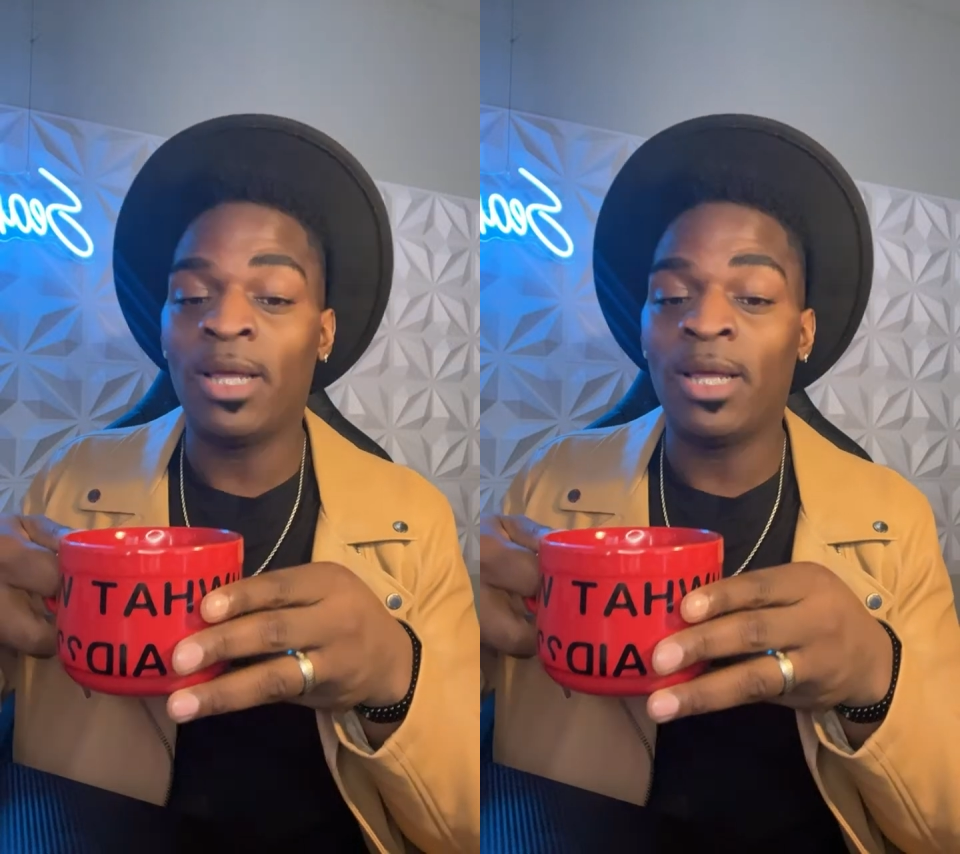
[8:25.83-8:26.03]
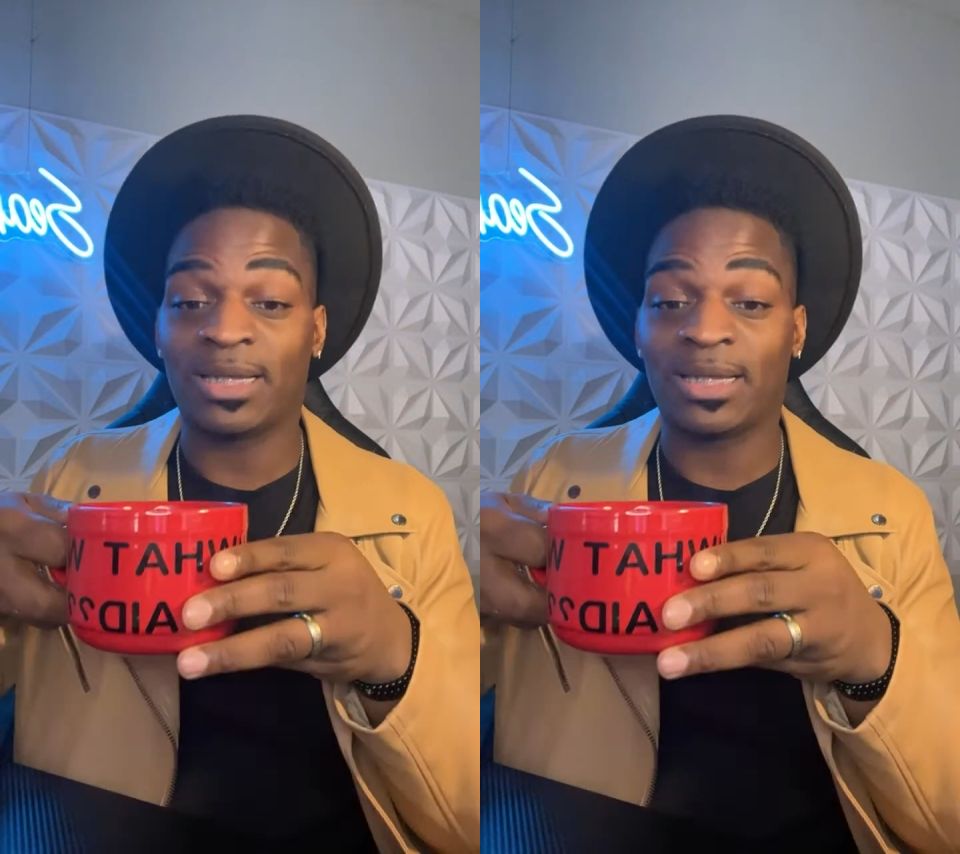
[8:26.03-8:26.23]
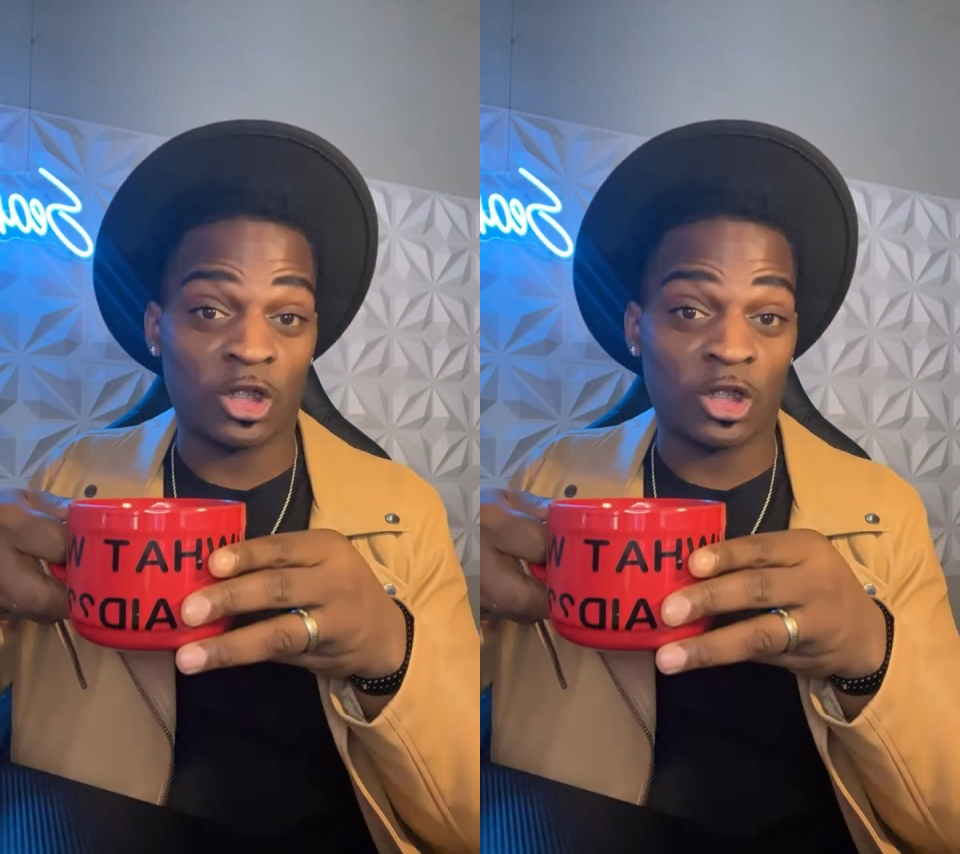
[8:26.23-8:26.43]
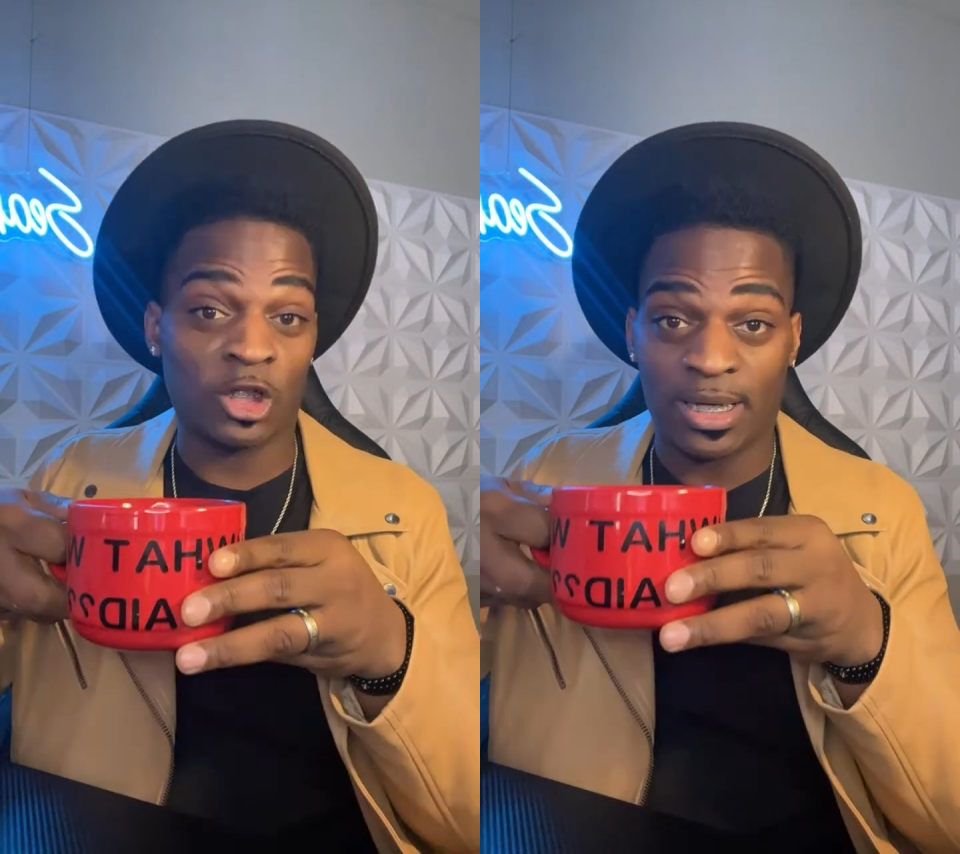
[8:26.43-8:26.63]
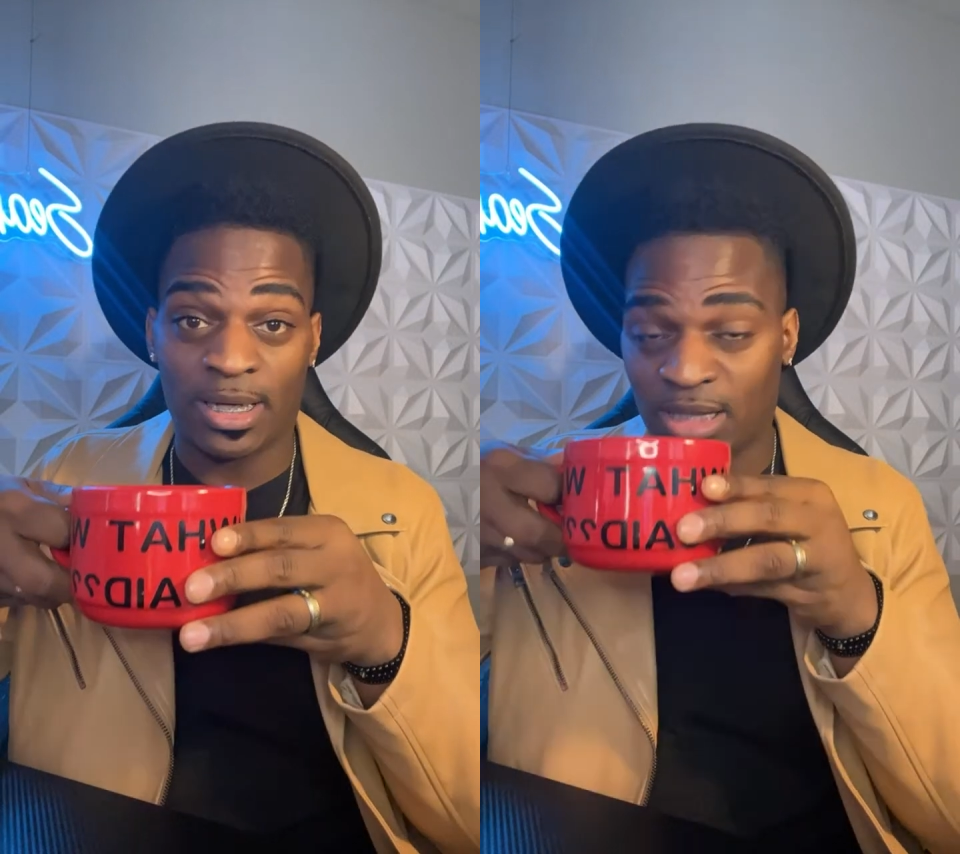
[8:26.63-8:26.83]
That's the
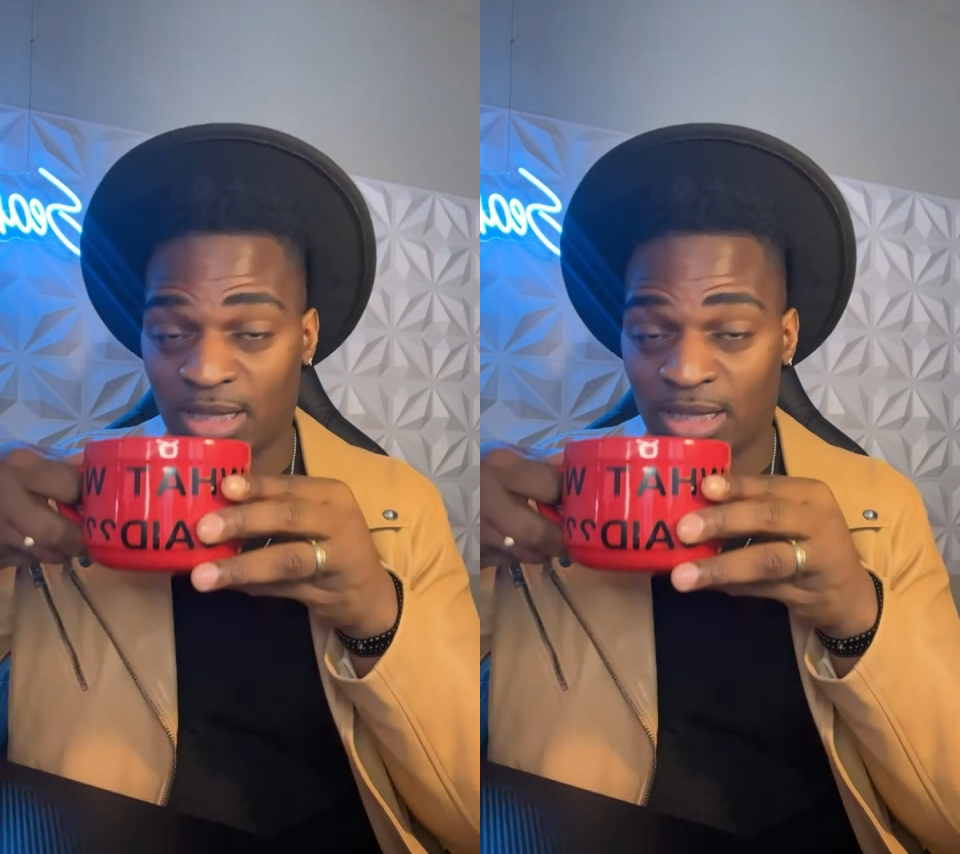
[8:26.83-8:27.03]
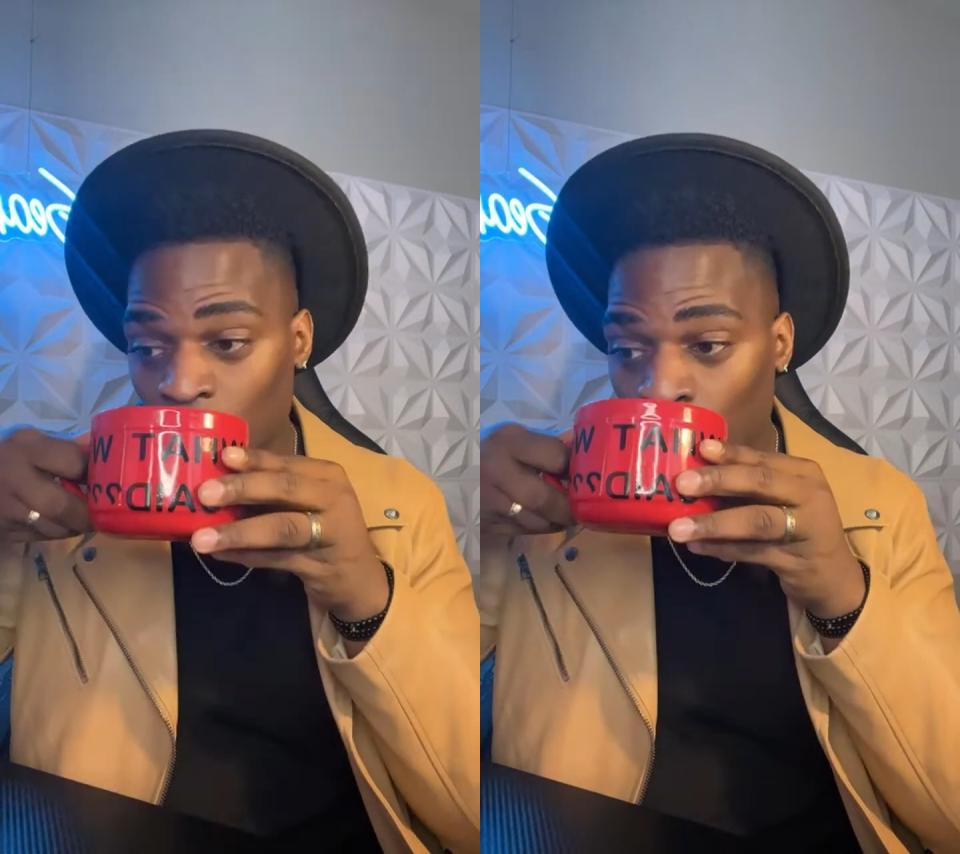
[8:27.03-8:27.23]
energy that I was giving.